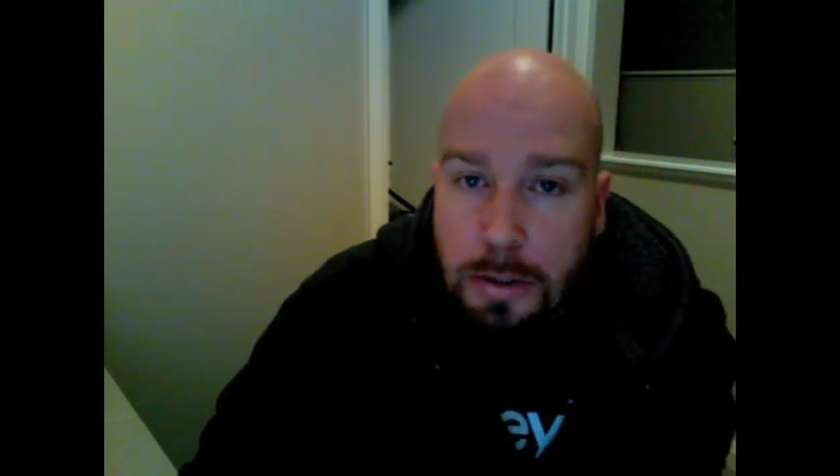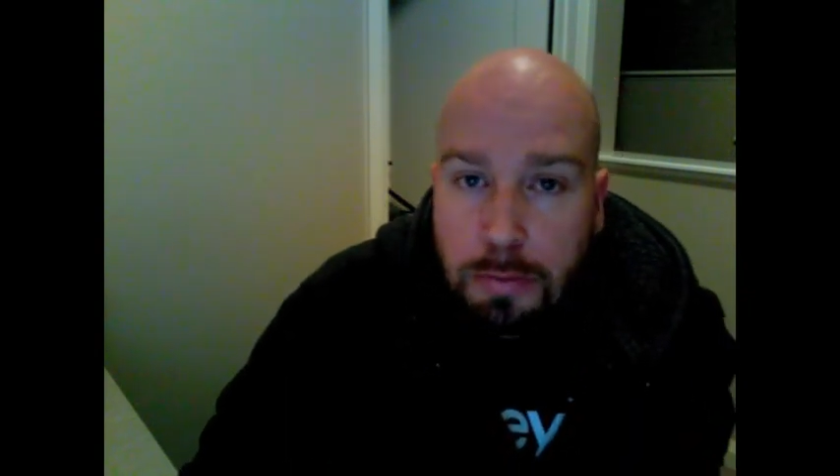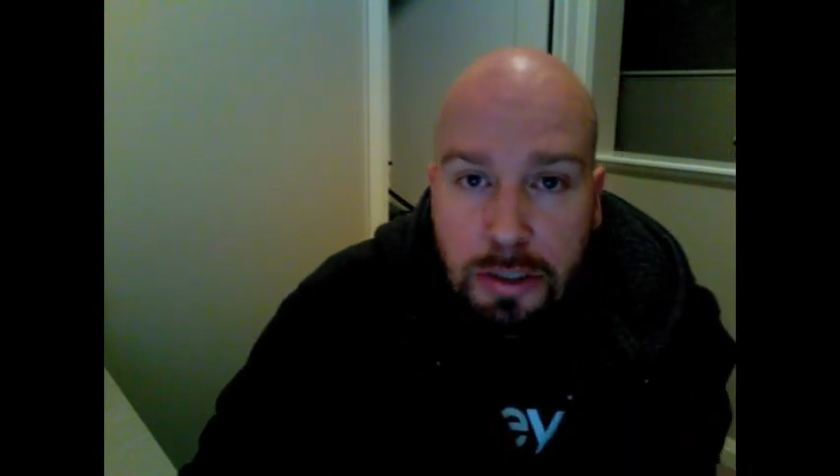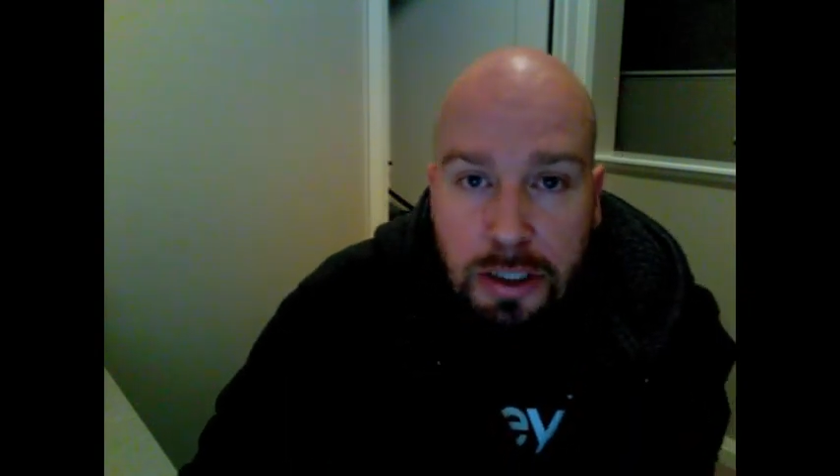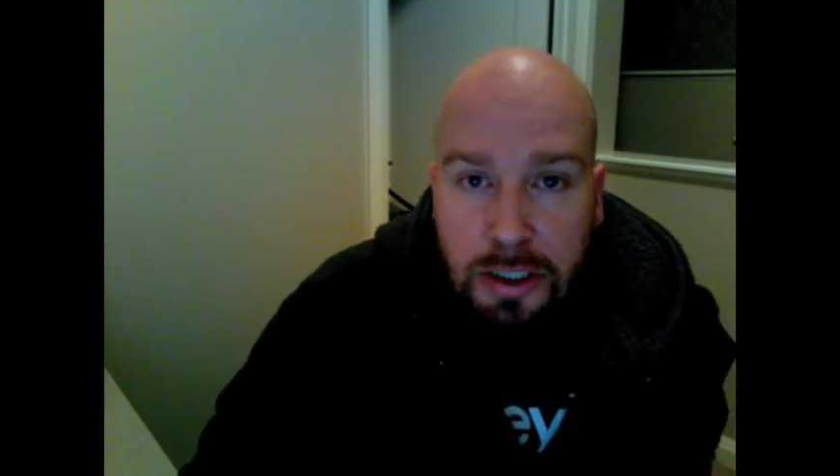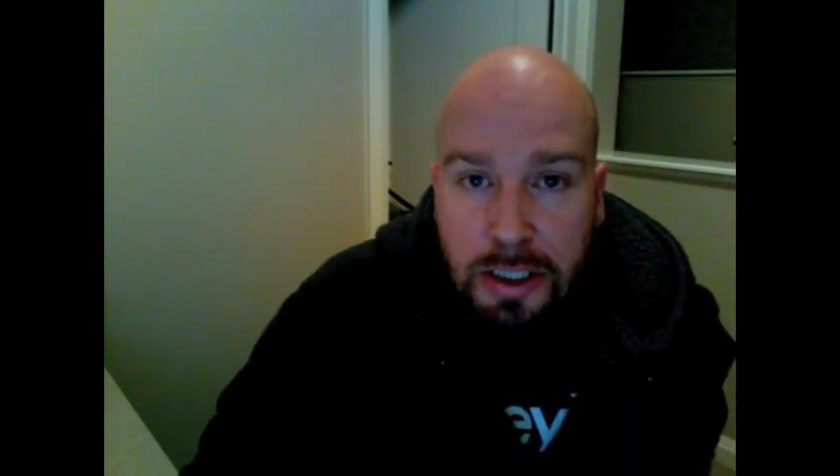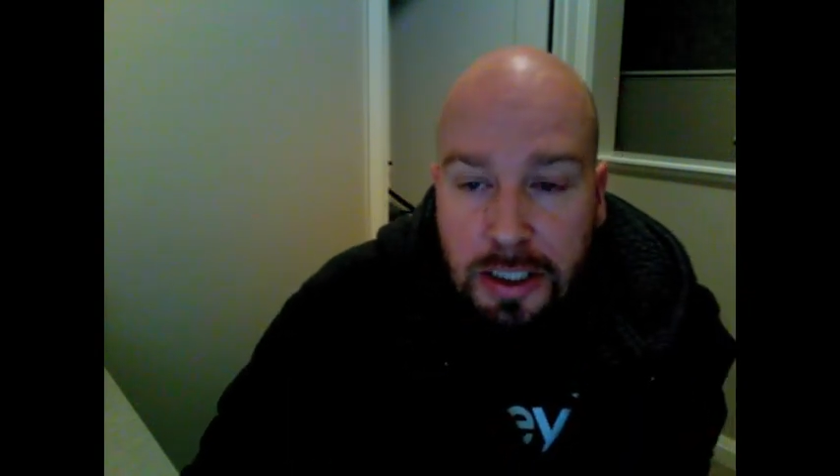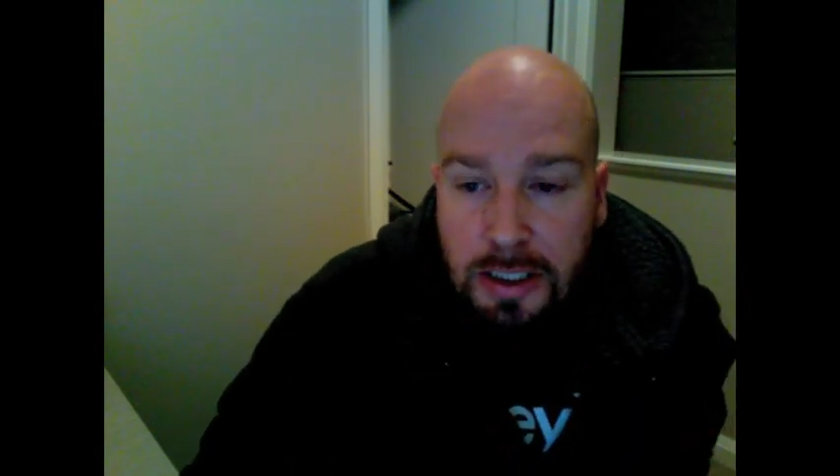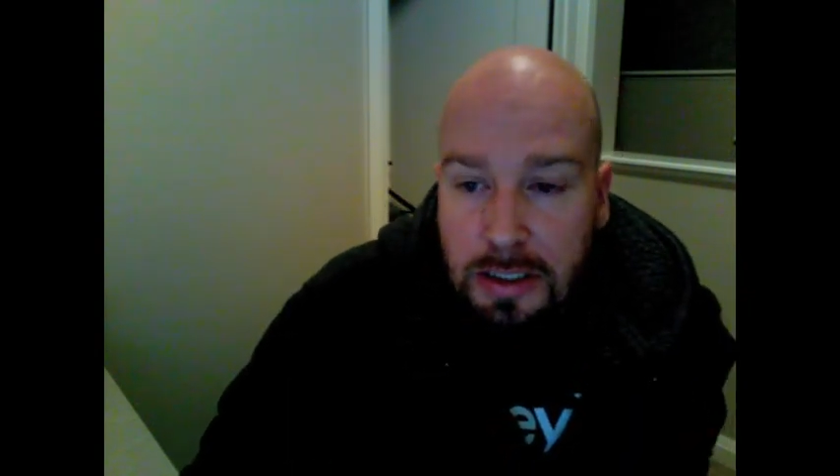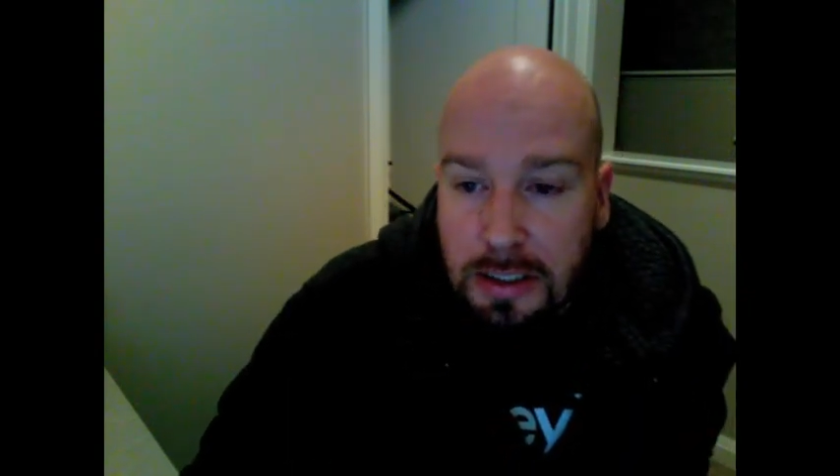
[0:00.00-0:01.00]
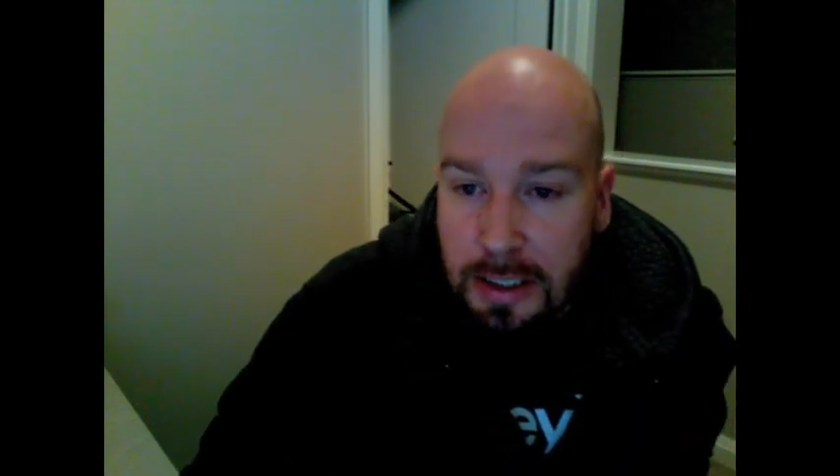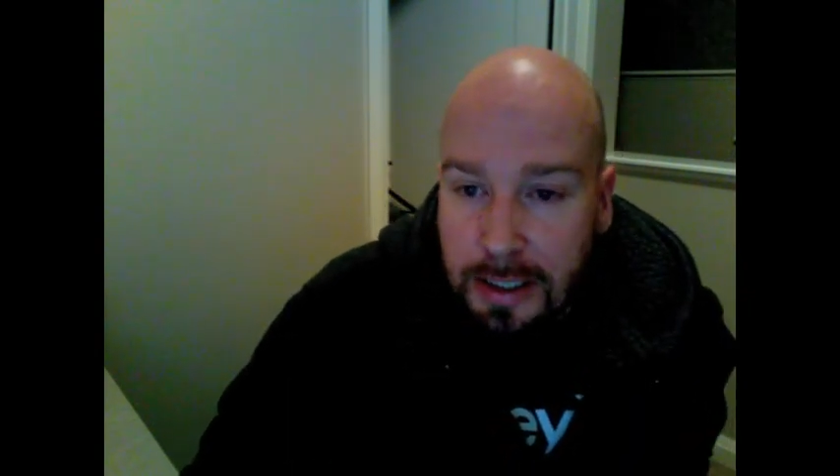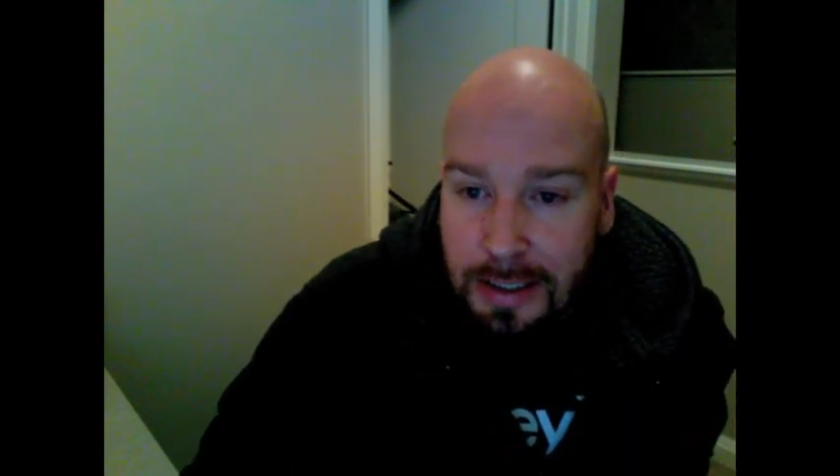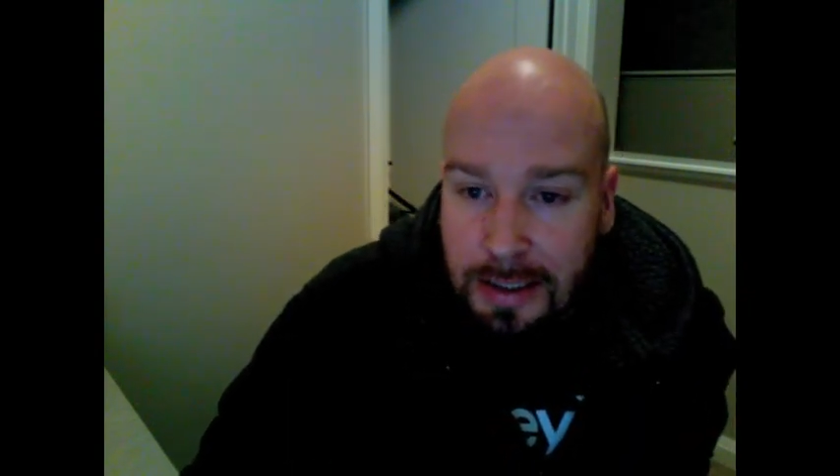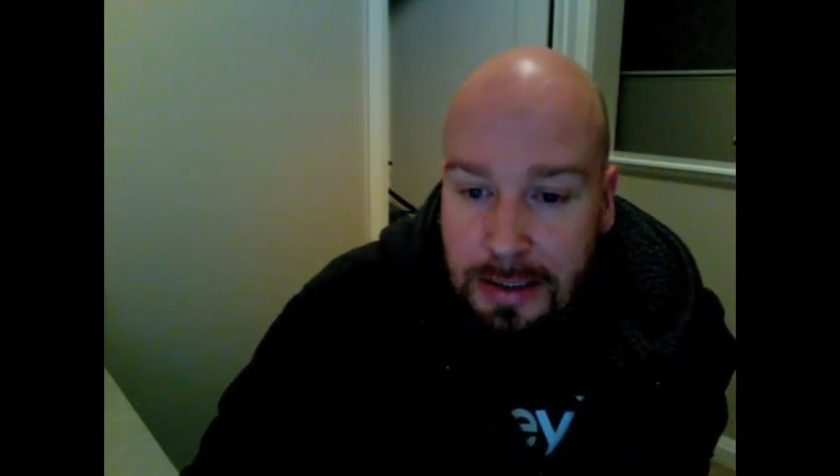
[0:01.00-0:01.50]
appreciate it,
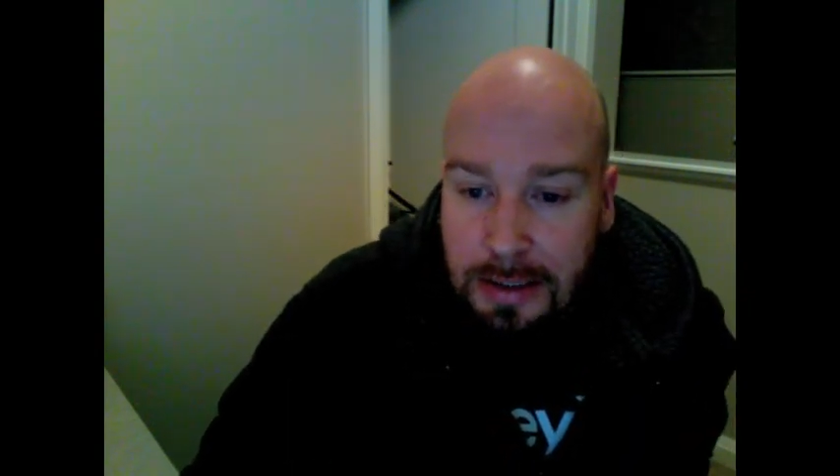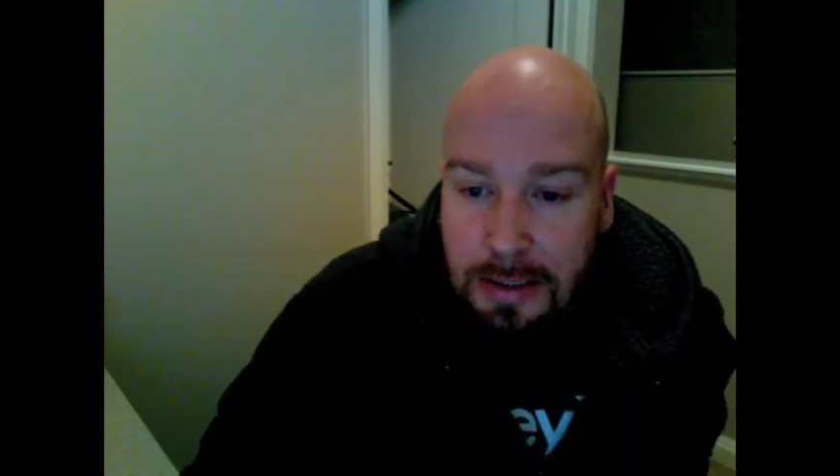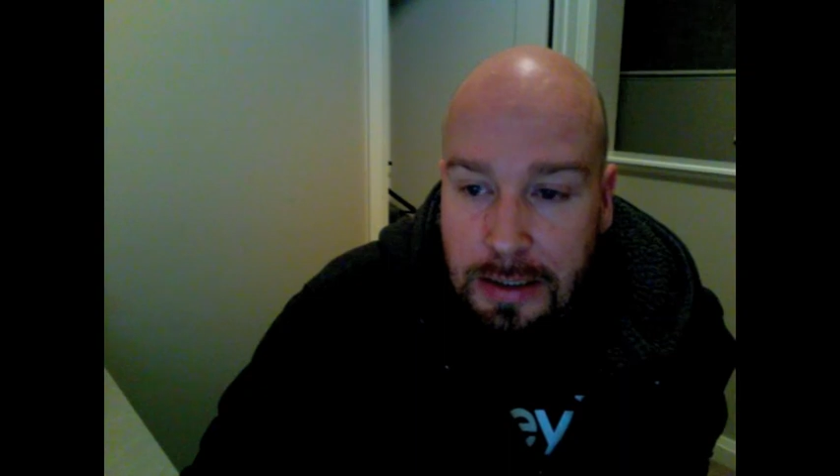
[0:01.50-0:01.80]
and